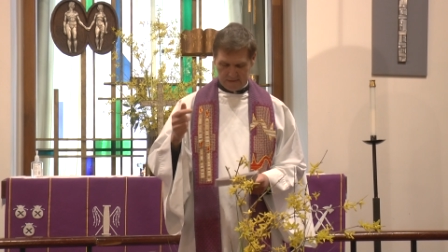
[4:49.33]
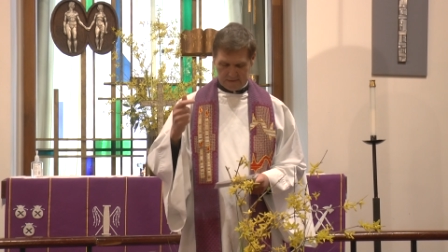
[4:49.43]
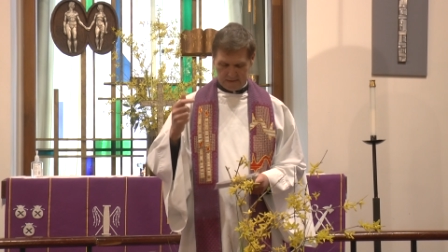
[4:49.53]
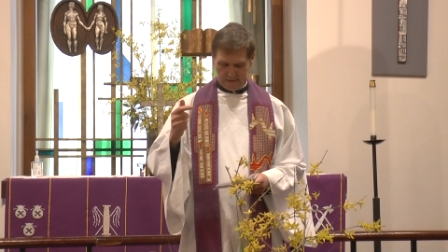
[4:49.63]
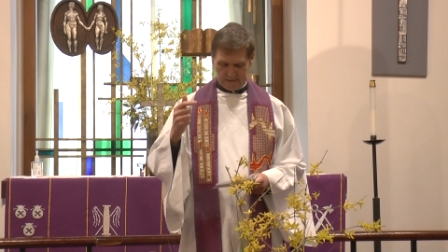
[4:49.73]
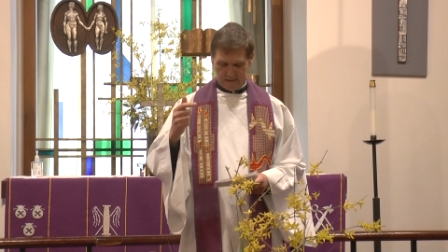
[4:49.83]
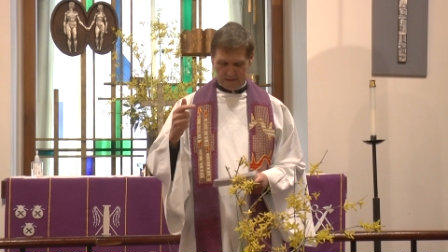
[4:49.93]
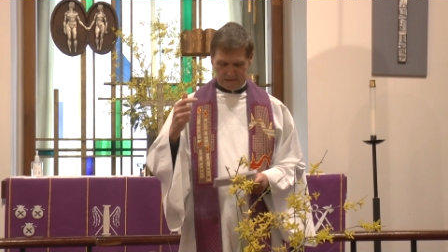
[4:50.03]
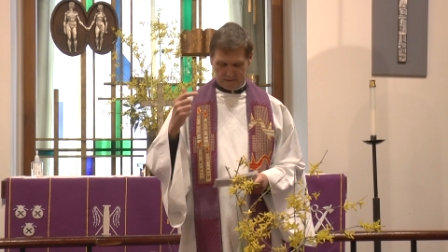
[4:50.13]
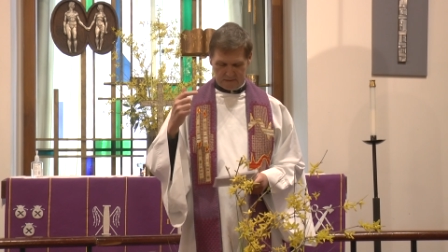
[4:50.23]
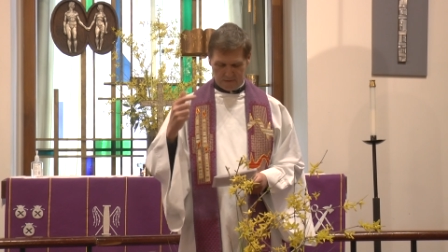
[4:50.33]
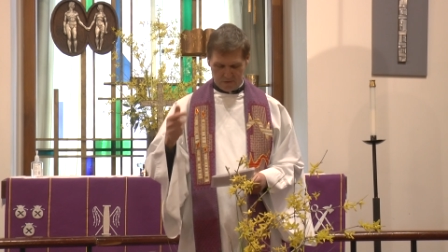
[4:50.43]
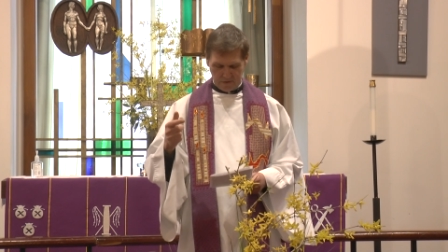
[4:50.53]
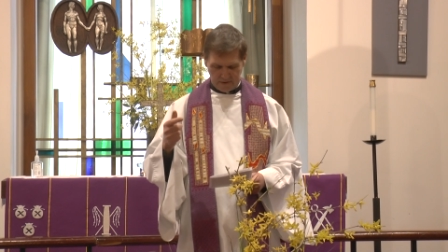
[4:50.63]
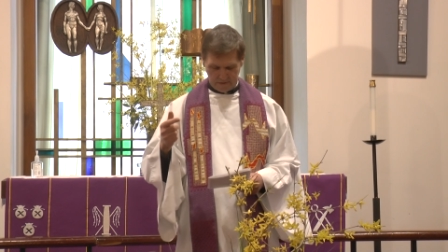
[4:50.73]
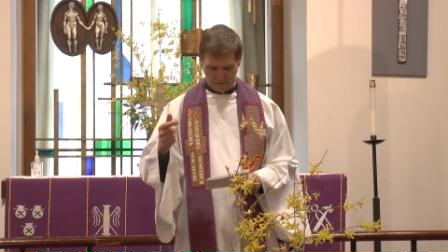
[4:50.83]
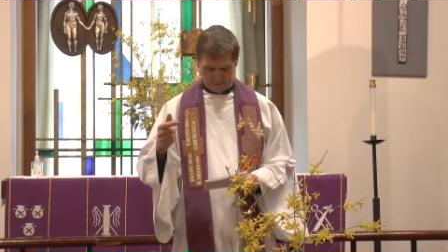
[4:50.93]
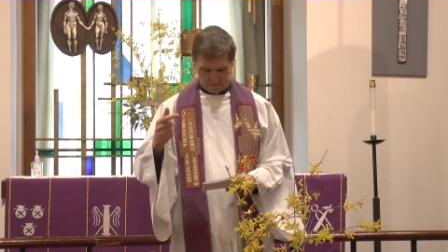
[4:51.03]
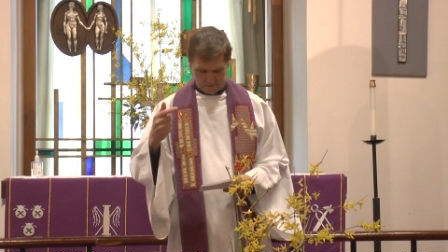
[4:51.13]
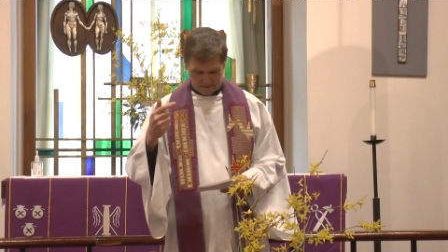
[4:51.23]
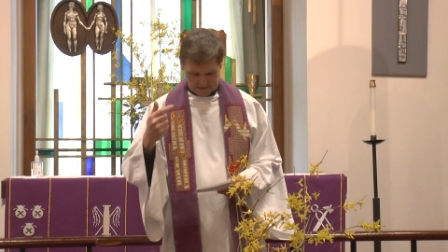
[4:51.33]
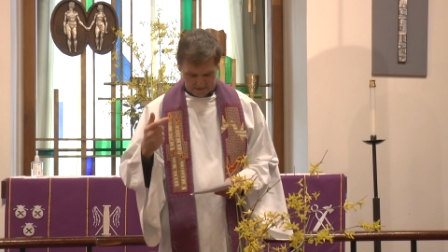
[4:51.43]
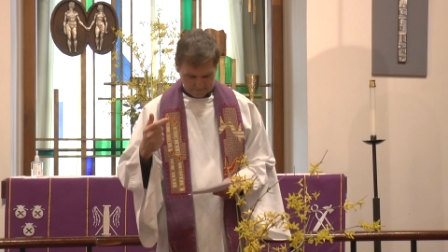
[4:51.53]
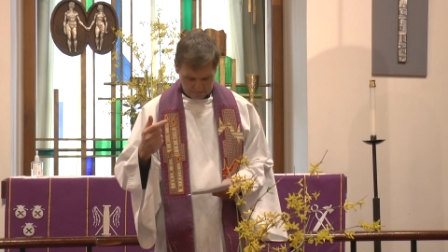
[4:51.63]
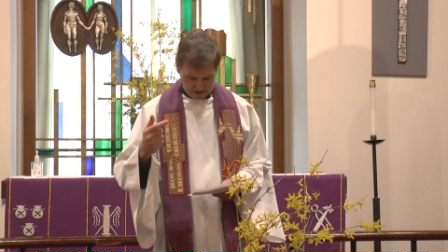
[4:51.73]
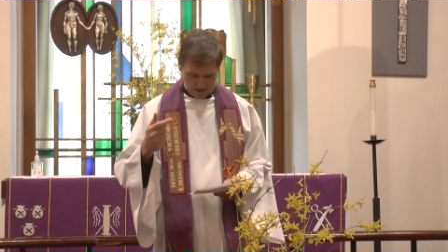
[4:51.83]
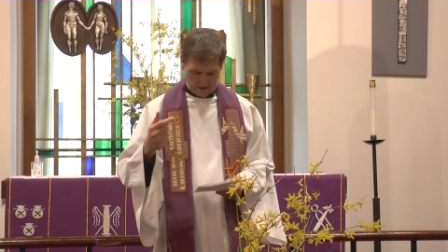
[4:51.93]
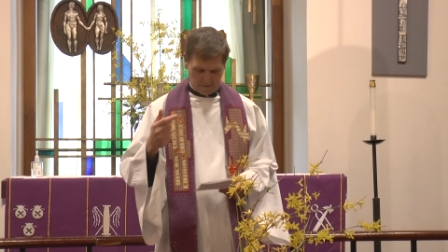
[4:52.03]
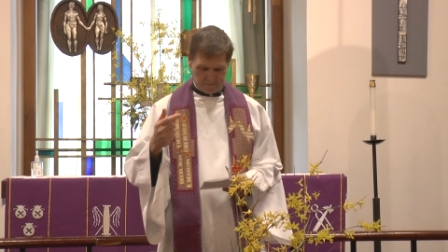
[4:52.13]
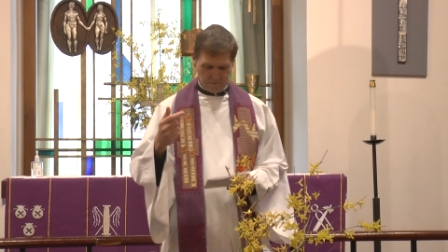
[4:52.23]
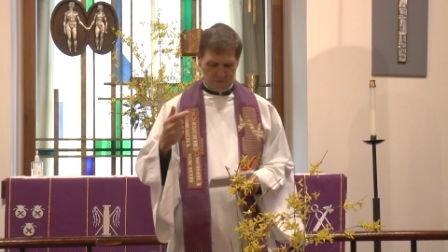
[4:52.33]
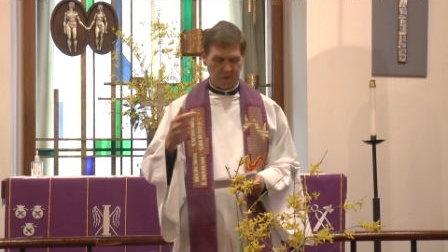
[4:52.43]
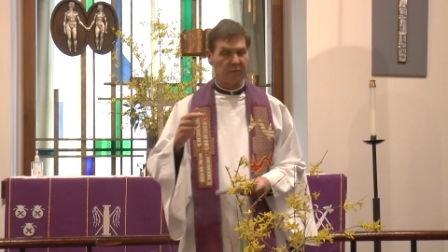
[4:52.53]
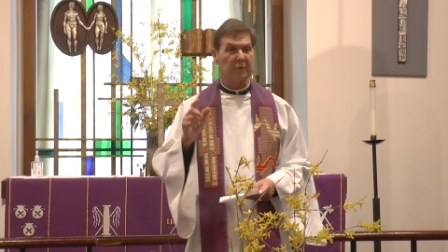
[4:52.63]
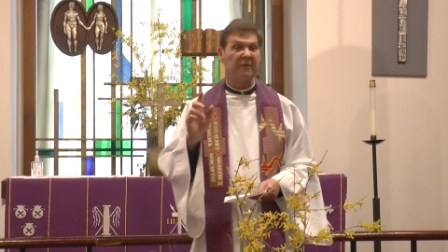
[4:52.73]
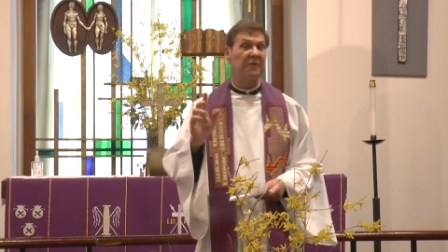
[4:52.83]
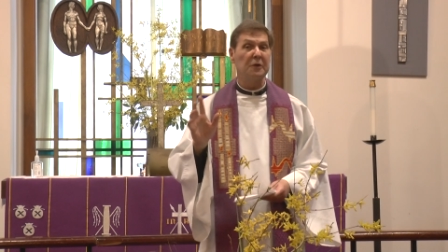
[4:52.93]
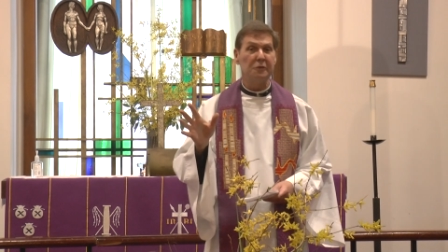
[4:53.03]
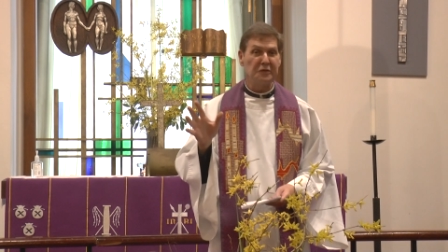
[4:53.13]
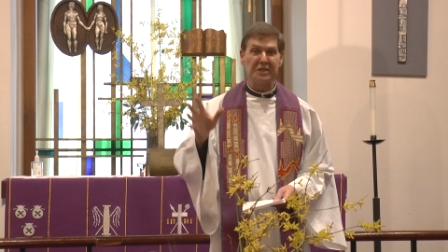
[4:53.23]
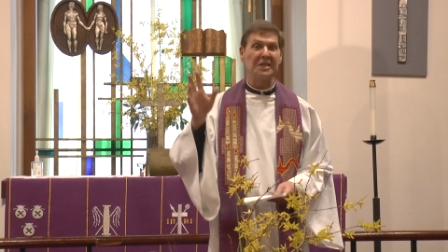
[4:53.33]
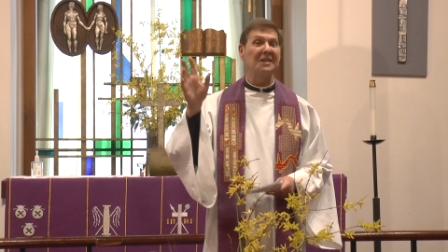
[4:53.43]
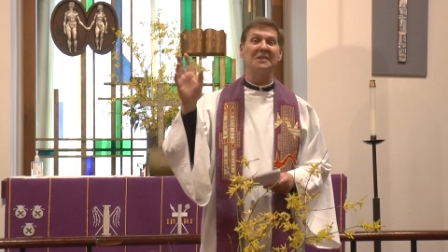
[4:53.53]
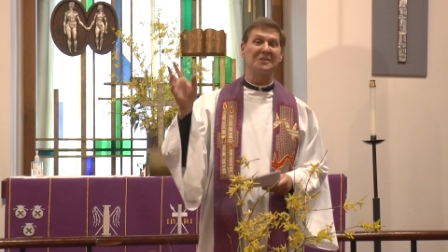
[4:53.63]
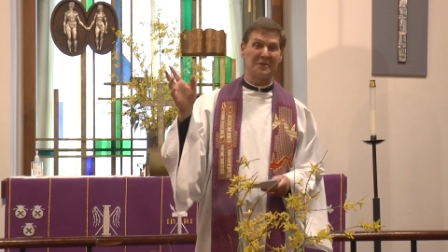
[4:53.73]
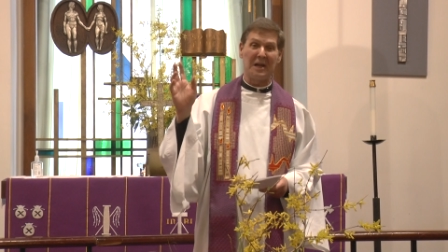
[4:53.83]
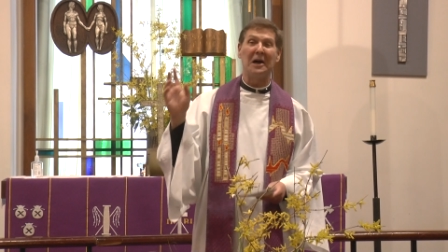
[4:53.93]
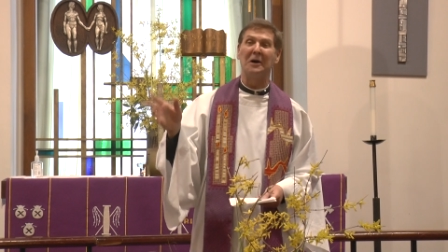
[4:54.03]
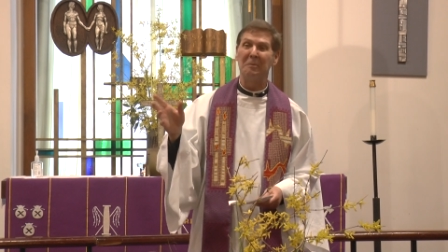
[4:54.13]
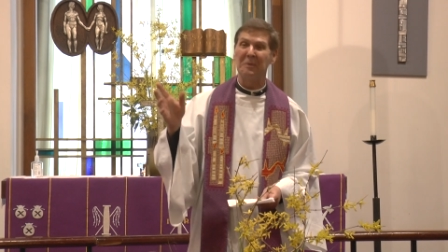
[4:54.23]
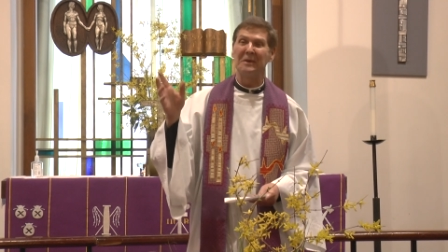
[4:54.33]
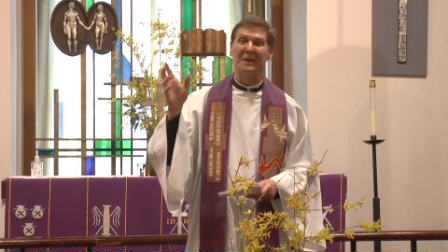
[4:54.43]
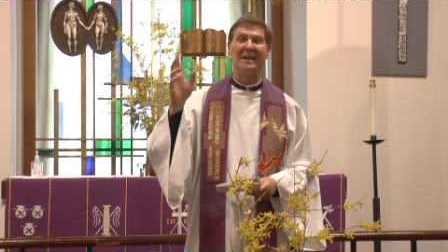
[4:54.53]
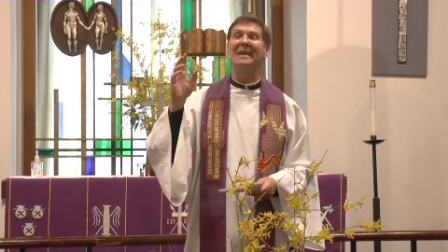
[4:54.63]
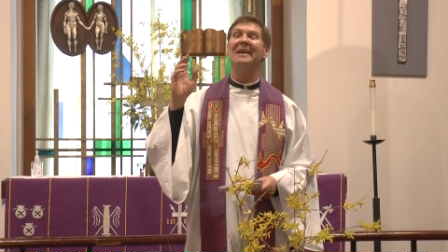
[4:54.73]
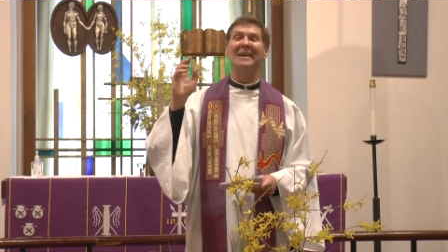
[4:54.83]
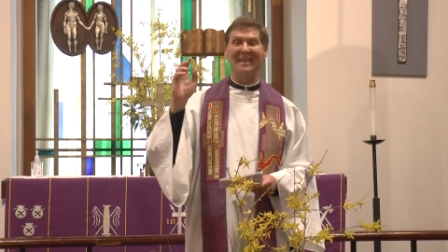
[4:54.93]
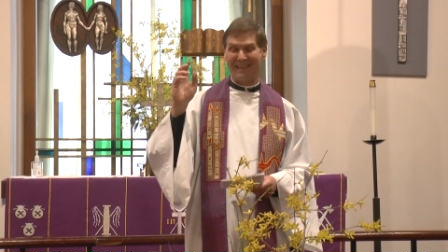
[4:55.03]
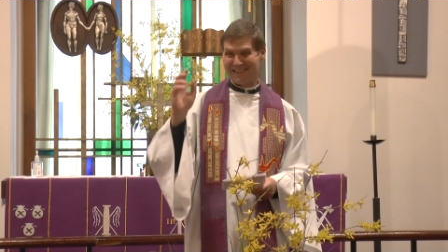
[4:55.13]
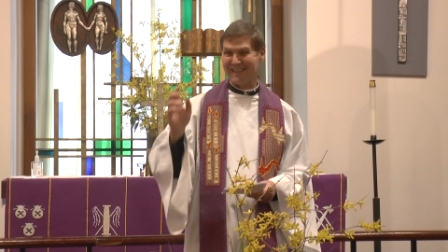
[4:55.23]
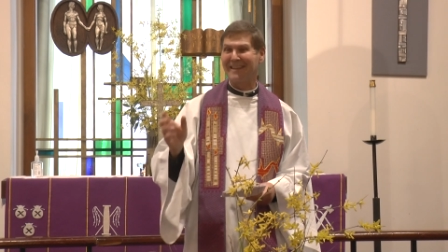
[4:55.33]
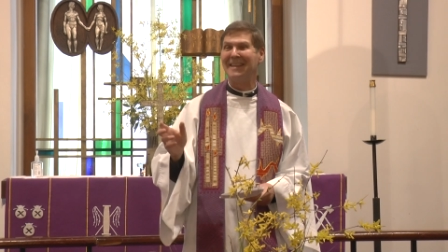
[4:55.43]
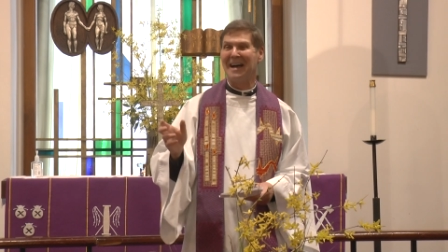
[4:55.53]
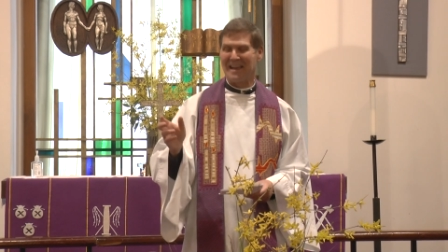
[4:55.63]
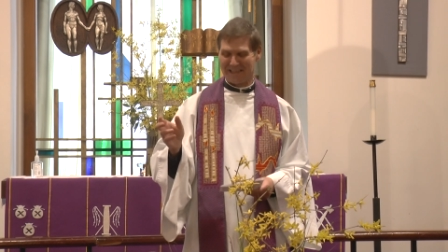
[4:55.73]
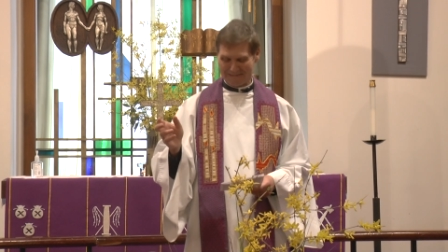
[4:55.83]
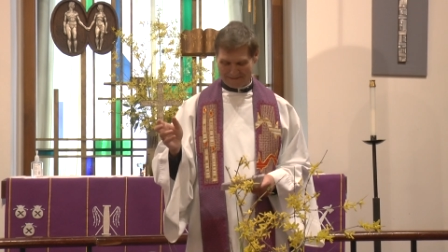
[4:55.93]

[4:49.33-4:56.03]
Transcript: to get this lawyer disbarred for refusing to help the client.